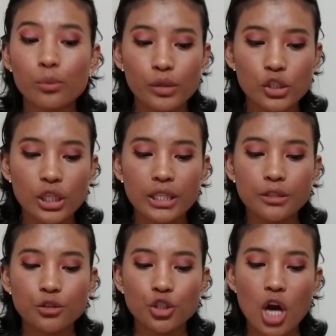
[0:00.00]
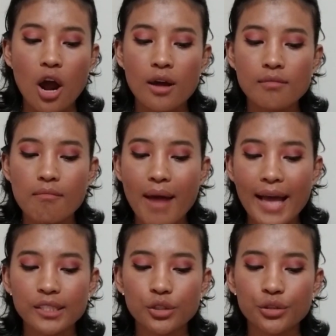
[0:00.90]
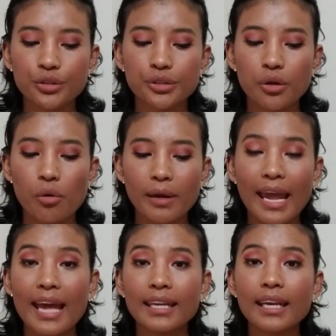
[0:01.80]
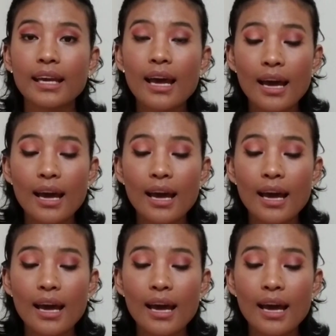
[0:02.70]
which is John Masters Organic.